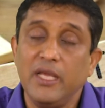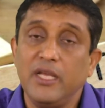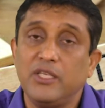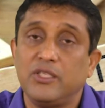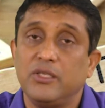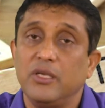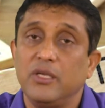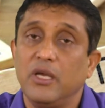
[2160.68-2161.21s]

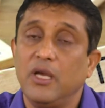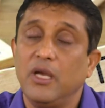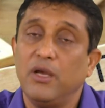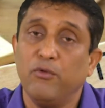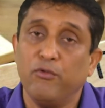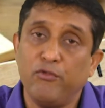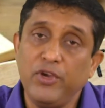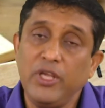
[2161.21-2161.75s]
it
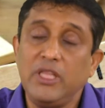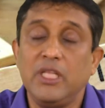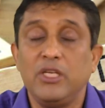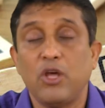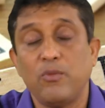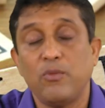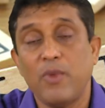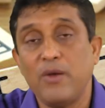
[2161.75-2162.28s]
uh, with the
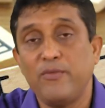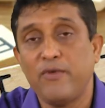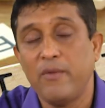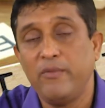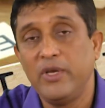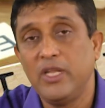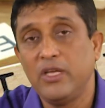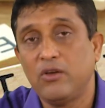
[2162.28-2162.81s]
normal
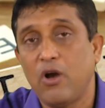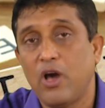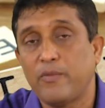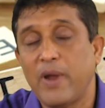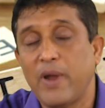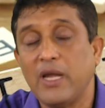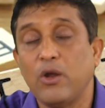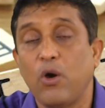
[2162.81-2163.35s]
probability
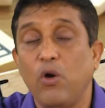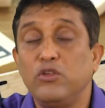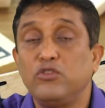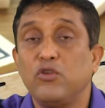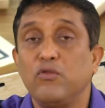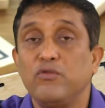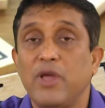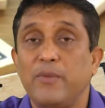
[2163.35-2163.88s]
curve and
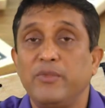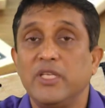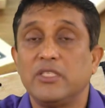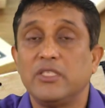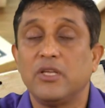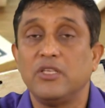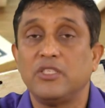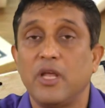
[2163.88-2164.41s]
also we have
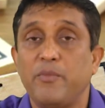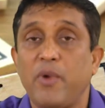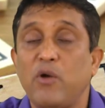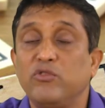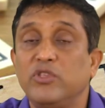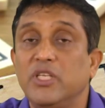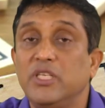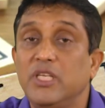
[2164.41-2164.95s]
discussed
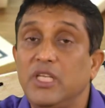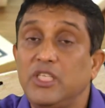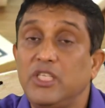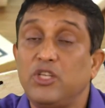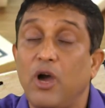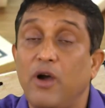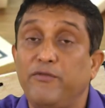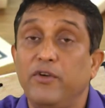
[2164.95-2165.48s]
about the need
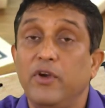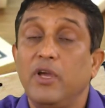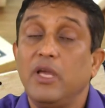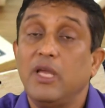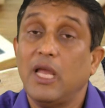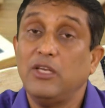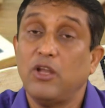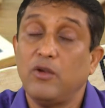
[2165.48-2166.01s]
of
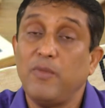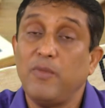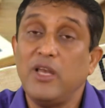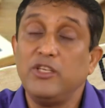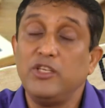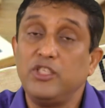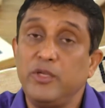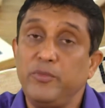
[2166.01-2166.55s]
a
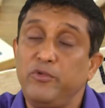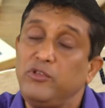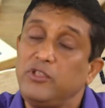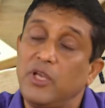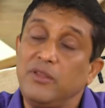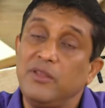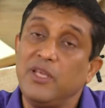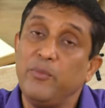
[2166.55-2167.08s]
normal
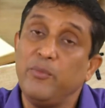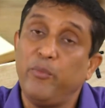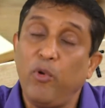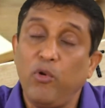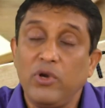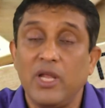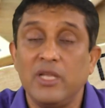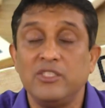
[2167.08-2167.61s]
distribution, the
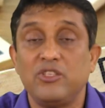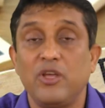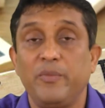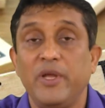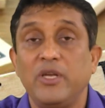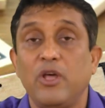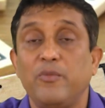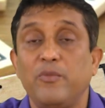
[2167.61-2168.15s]
importance of
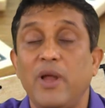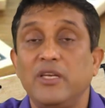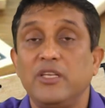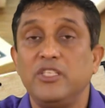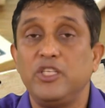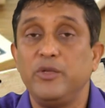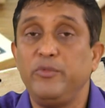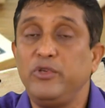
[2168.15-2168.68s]
a normal
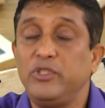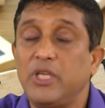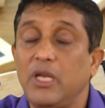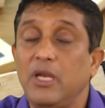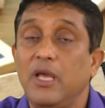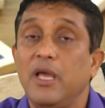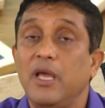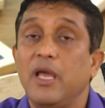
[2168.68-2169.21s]

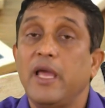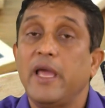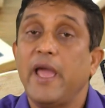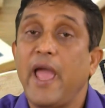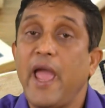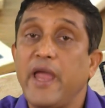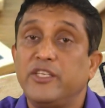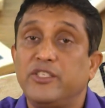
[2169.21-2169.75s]
distribution
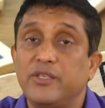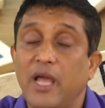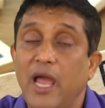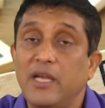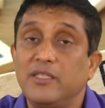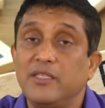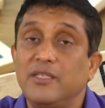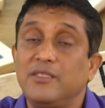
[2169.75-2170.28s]
and,
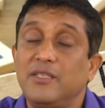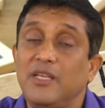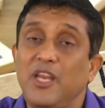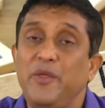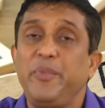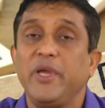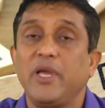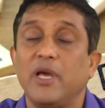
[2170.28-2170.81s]
and the
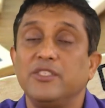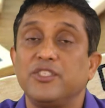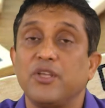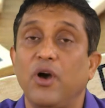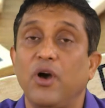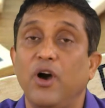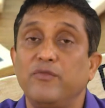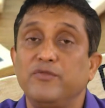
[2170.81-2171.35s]
significance
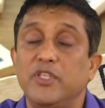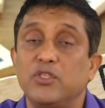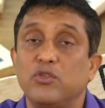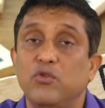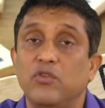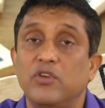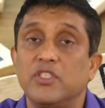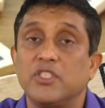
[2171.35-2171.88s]
of this
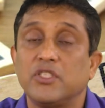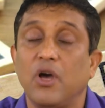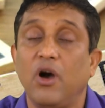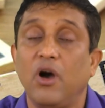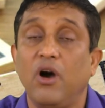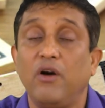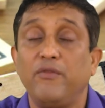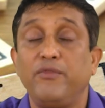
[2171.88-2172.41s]
course
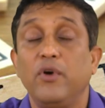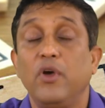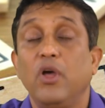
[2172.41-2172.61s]
of